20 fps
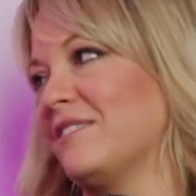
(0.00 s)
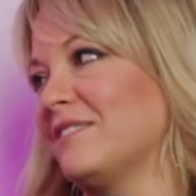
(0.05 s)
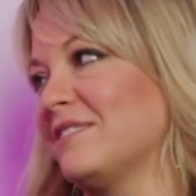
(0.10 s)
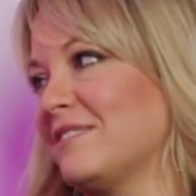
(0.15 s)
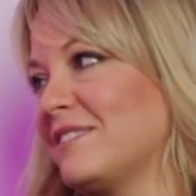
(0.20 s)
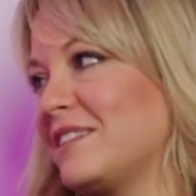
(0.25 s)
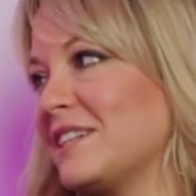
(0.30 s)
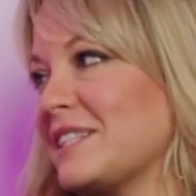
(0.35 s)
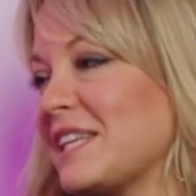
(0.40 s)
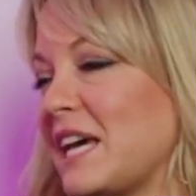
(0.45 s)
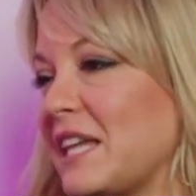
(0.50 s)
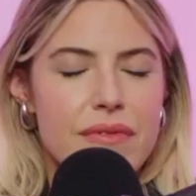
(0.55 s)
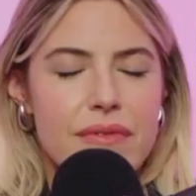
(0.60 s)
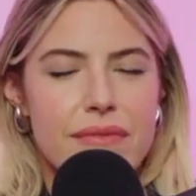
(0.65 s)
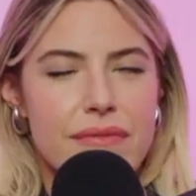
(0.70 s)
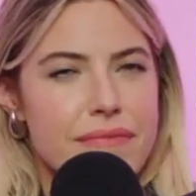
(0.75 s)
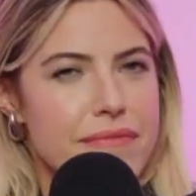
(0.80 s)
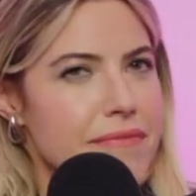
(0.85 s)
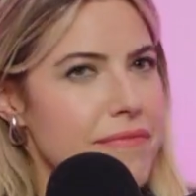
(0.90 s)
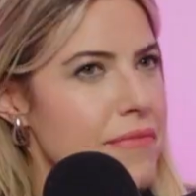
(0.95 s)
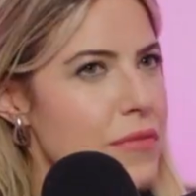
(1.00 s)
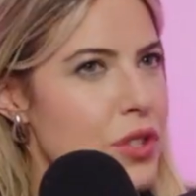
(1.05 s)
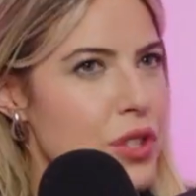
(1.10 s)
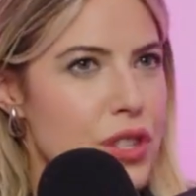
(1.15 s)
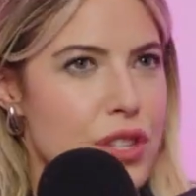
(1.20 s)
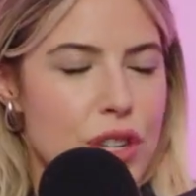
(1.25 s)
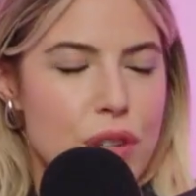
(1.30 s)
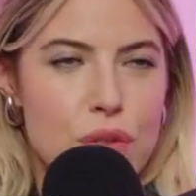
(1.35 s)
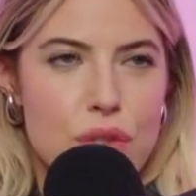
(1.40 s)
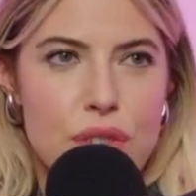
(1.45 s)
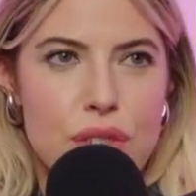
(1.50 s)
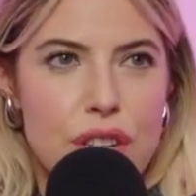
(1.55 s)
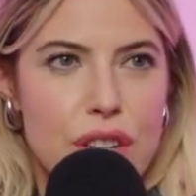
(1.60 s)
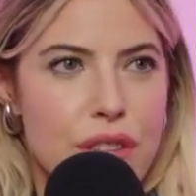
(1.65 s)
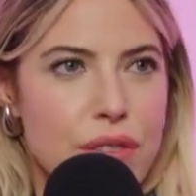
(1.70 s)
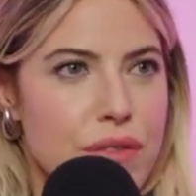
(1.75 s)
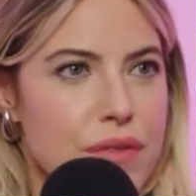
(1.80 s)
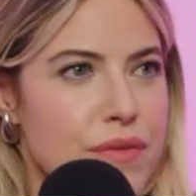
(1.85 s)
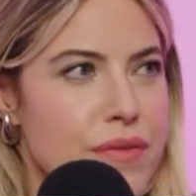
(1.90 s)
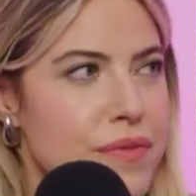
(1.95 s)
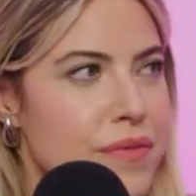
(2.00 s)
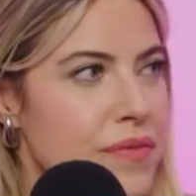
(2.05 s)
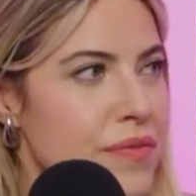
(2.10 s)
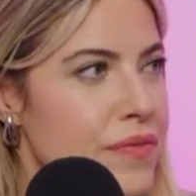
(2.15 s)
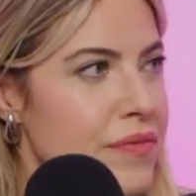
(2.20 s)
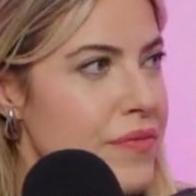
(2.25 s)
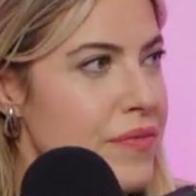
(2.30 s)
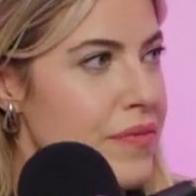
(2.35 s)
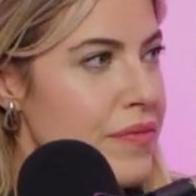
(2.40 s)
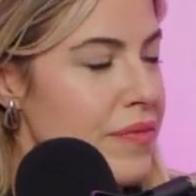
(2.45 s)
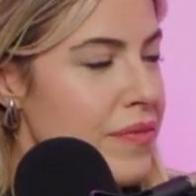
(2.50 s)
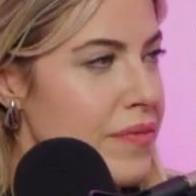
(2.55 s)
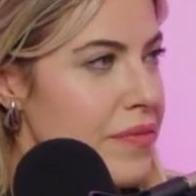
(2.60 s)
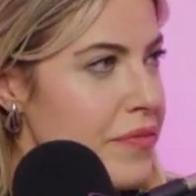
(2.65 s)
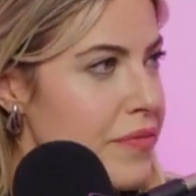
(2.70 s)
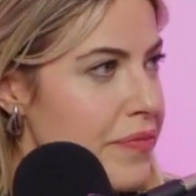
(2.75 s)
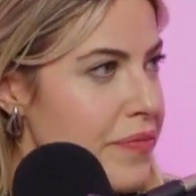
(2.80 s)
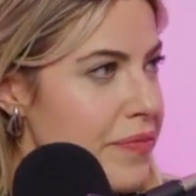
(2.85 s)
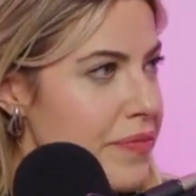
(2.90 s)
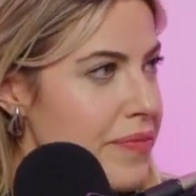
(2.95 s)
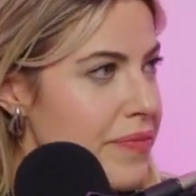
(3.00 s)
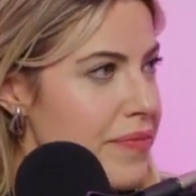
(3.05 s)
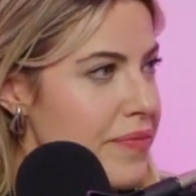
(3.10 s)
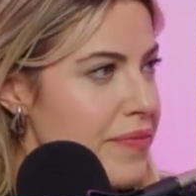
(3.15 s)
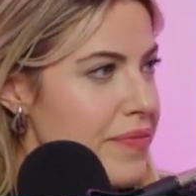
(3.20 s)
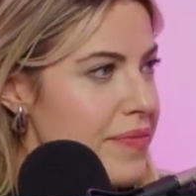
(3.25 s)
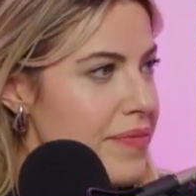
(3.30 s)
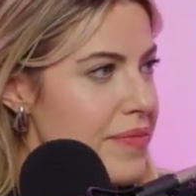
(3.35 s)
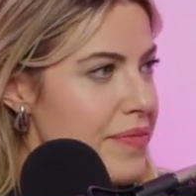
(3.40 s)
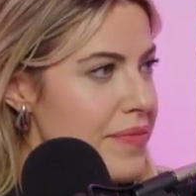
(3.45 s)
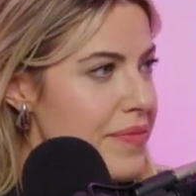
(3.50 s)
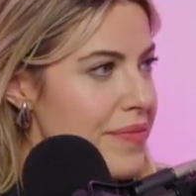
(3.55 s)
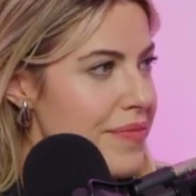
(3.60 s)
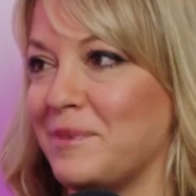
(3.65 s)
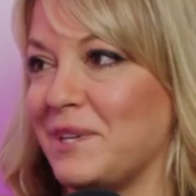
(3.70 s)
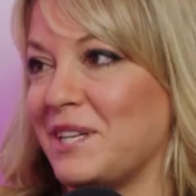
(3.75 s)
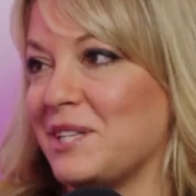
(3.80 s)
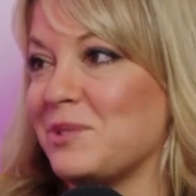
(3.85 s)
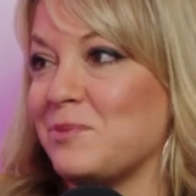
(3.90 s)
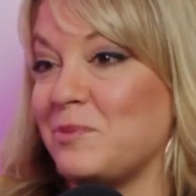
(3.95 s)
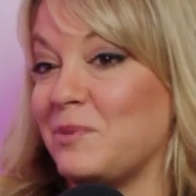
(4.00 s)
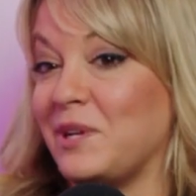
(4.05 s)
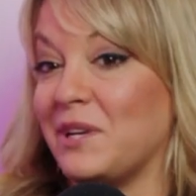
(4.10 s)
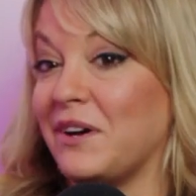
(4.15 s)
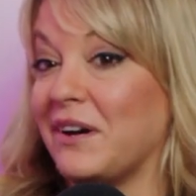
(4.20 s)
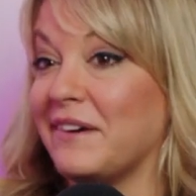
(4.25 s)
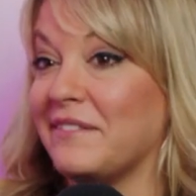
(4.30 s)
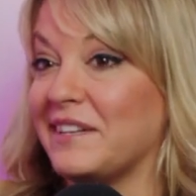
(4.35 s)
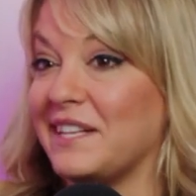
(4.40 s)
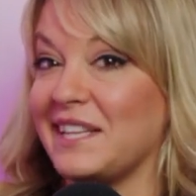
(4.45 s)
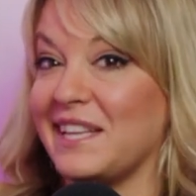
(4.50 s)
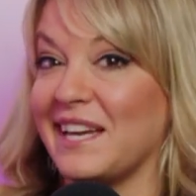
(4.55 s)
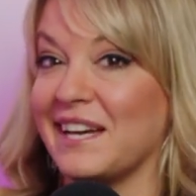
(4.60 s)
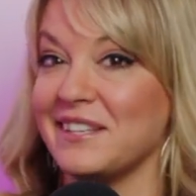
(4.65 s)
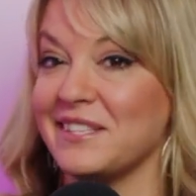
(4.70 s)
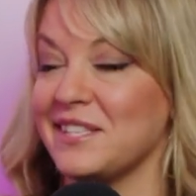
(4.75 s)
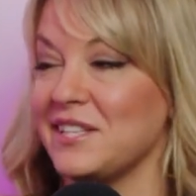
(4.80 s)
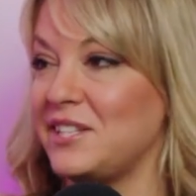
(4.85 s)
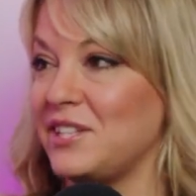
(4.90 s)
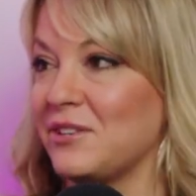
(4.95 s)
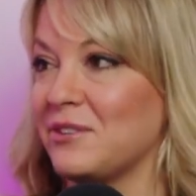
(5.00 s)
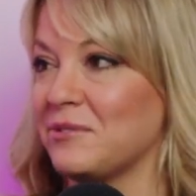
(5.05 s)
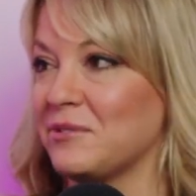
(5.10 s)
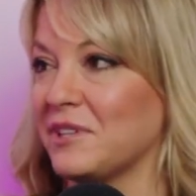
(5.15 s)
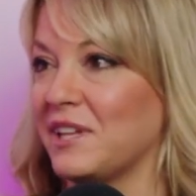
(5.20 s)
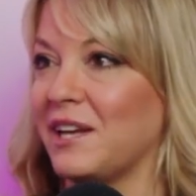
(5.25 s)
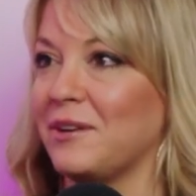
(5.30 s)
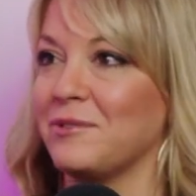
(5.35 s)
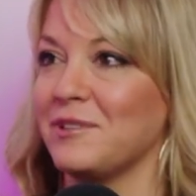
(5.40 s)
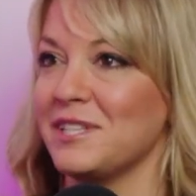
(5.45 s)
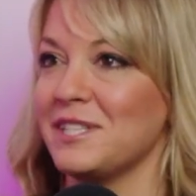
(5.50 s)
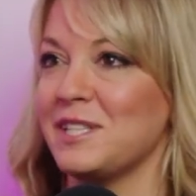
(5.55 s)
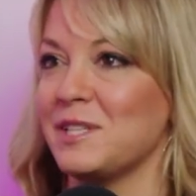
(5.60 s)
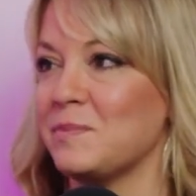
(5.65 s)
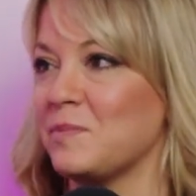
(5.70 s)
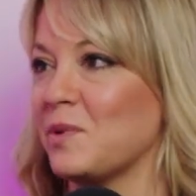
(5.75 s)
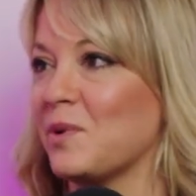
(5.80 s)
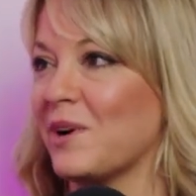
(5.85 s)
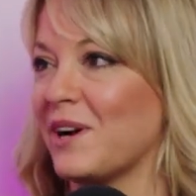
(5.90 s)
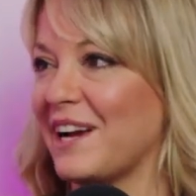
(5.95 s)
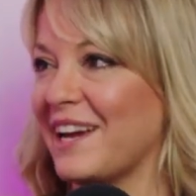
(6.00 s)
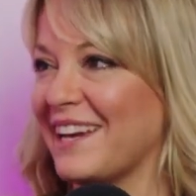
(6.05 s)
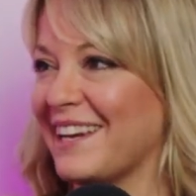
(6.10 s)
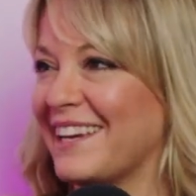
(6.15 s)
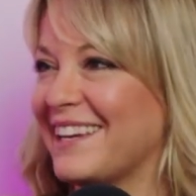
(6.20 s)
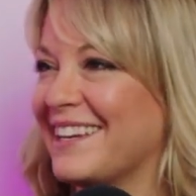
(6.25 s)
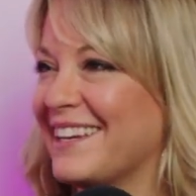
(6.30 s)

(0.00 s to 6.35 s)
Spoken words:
Because I think that we are often just setting ourselves up for failure because we don't have anything else to do. And we're like, well, this is boring.